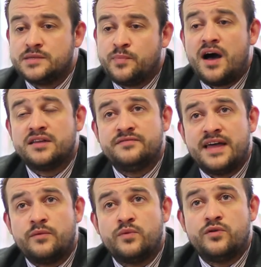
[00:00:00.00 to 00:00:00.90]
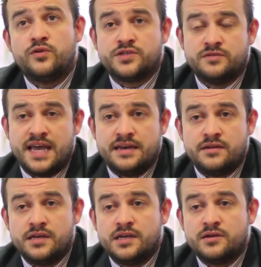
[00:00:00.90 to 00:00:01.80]
As part of that, we're also
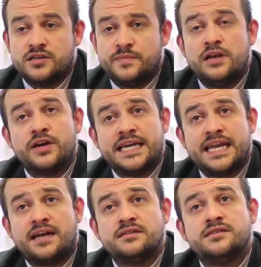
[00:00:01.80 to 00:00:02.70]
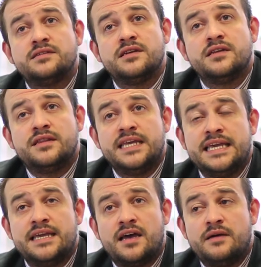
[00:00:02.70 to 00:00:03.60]
then going to be looking at
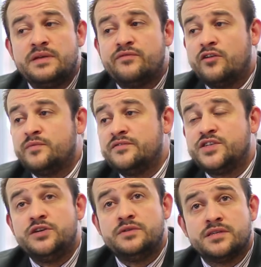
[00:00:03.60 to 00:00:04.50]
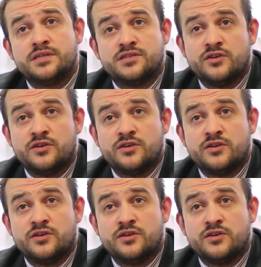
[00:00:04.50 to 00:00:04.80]
the involvement of students.